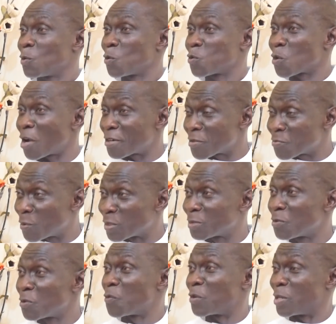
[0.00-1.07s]
Those who are
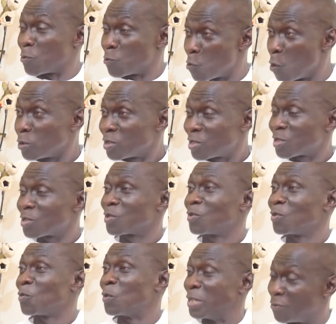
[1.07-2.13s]
responsible for the roads
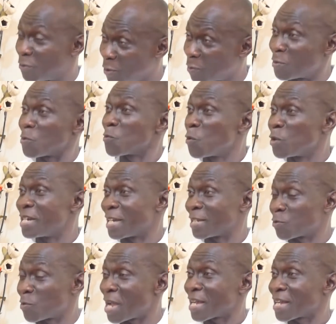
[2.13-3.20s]
will develop the road
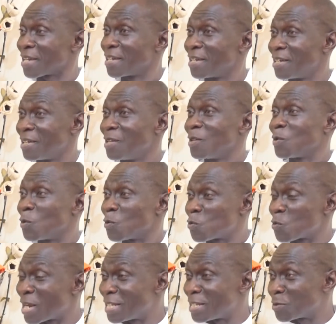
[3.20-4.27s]
network. Those
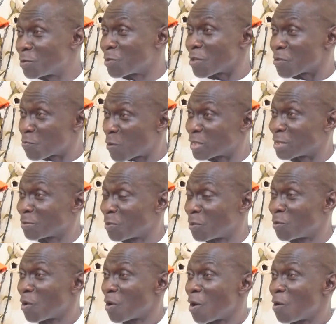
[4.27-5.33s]
who are
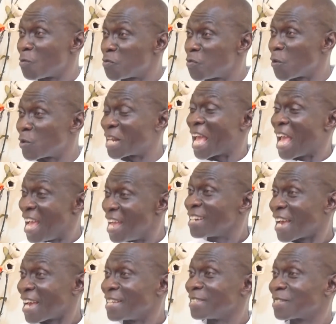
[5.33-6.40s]
responsible for the
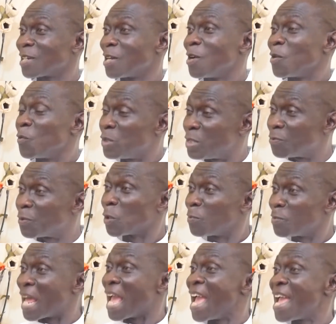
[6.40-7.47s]
airlines will
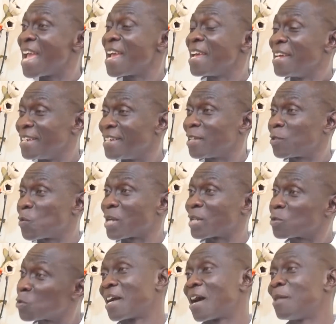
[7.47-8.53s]
develop the air
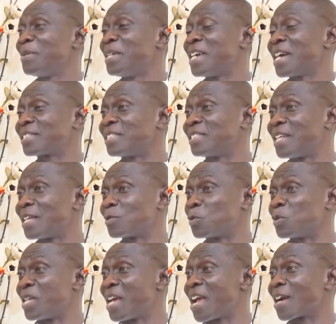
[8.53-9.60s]
networks. How many accidents
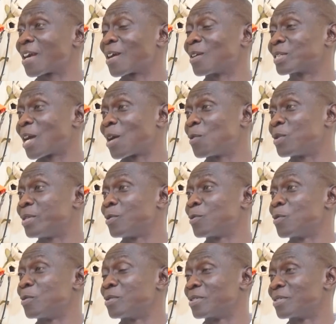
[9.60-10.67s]
will they encounter on the
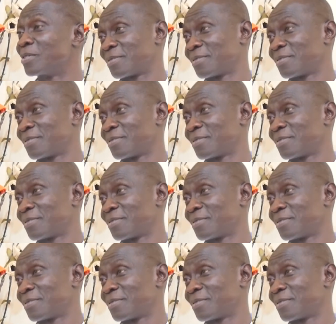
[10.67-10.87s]
road?